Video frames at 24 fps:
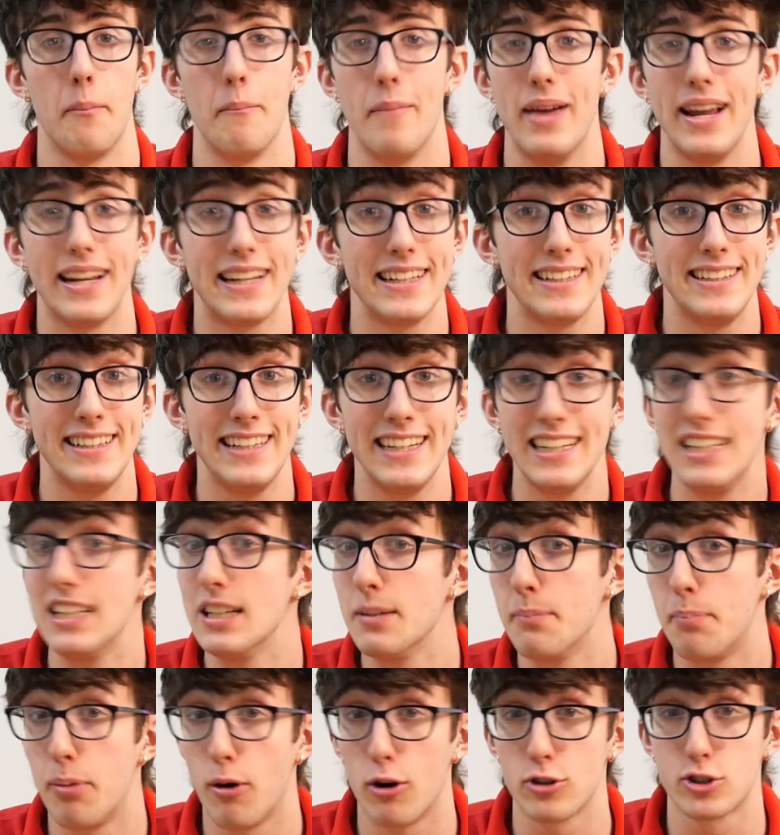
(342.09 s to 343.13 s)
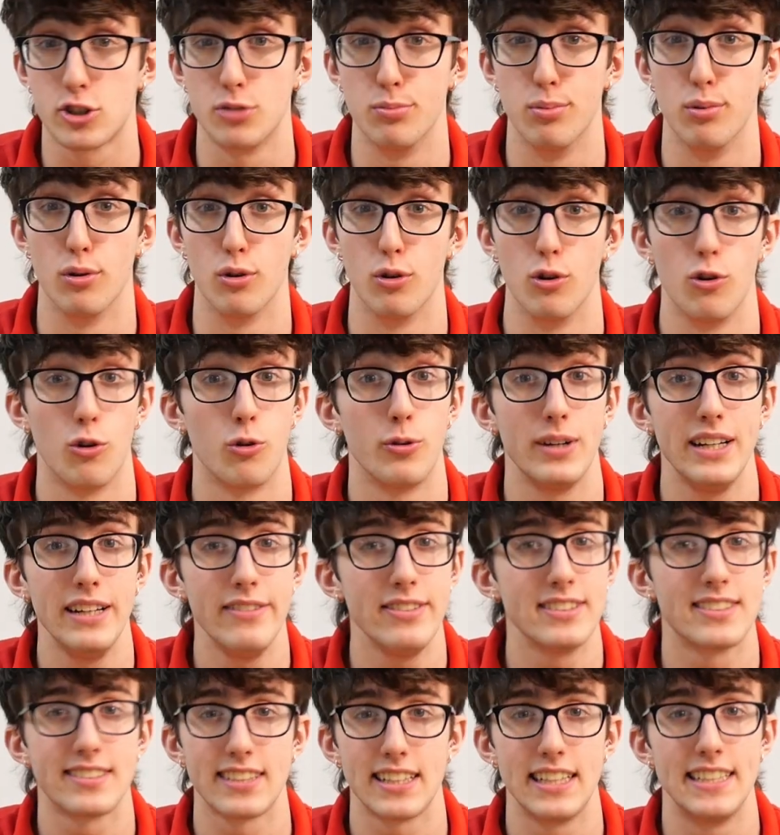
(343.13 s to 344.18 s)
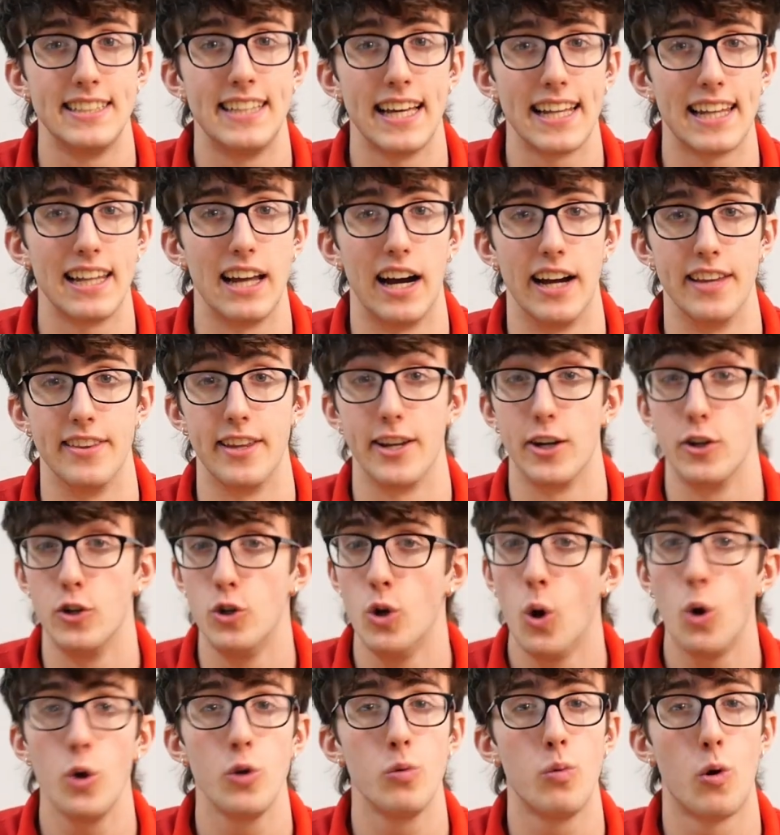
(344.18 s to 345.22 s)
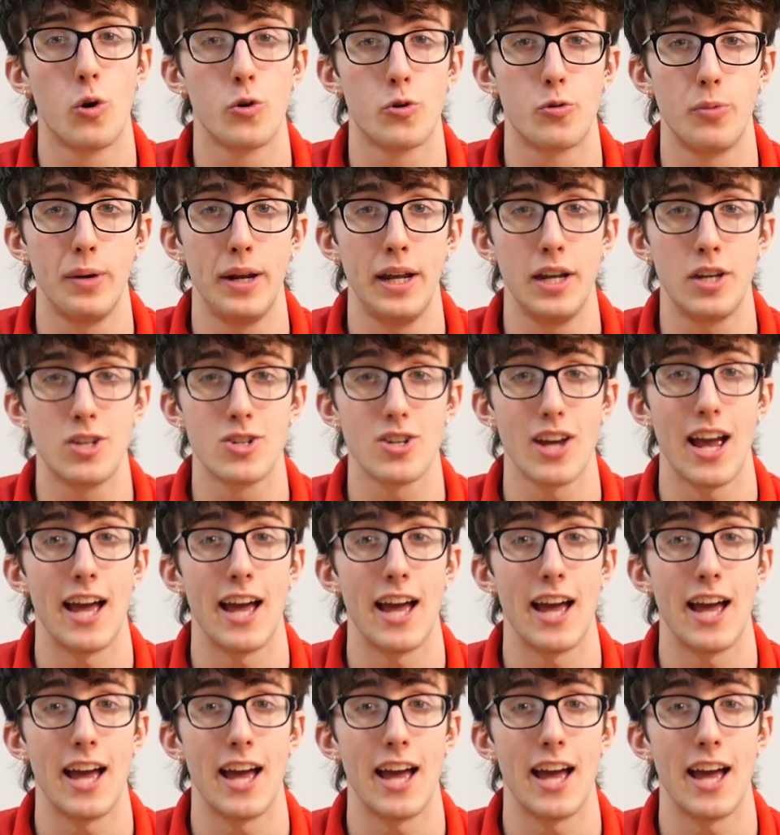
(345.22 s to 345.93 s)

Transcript: Make it nearly impossible, or even set a deadline that you know you won't reach